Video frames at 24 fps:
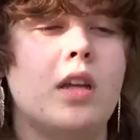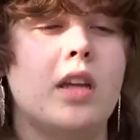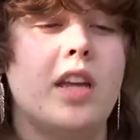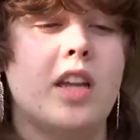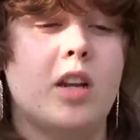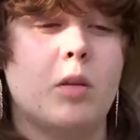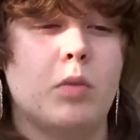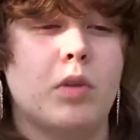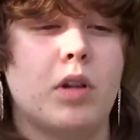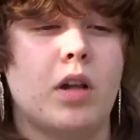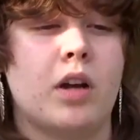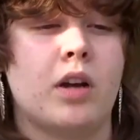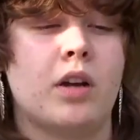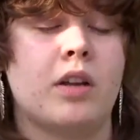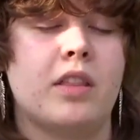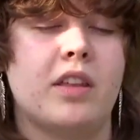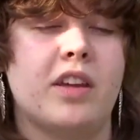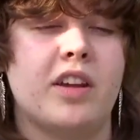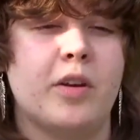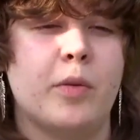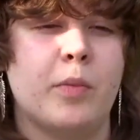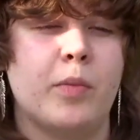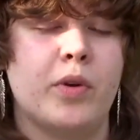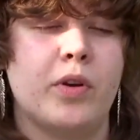he had a block
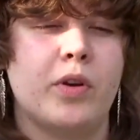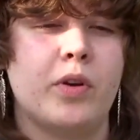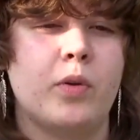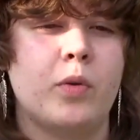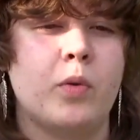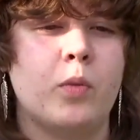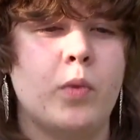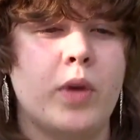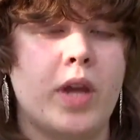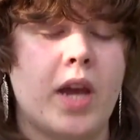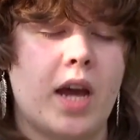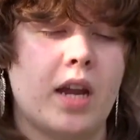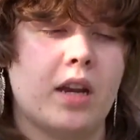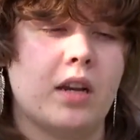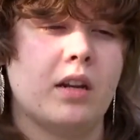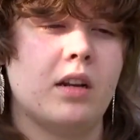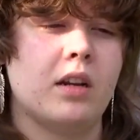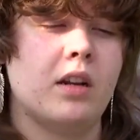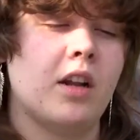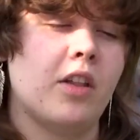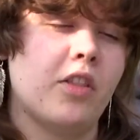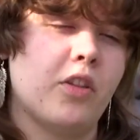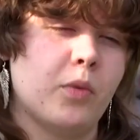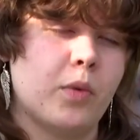there, but we added
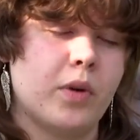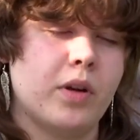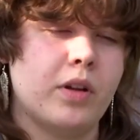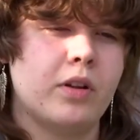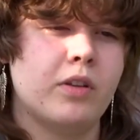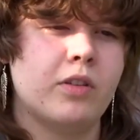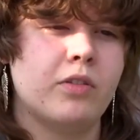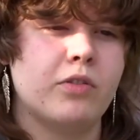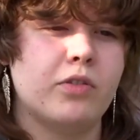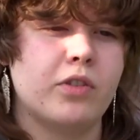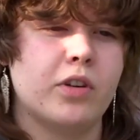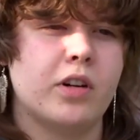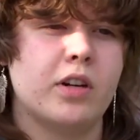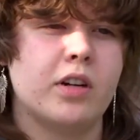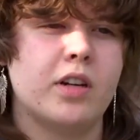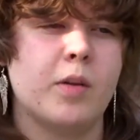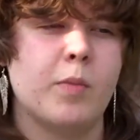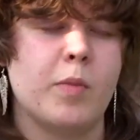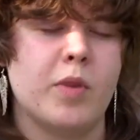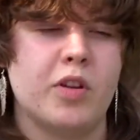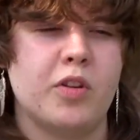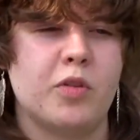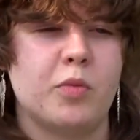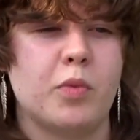another one for
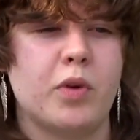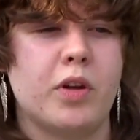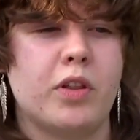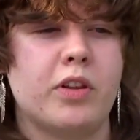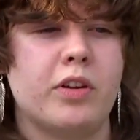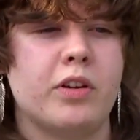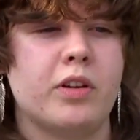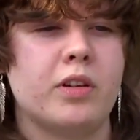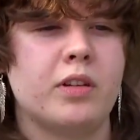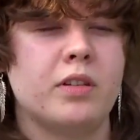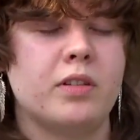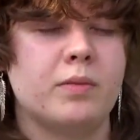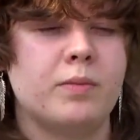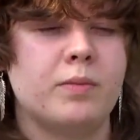him and his brother.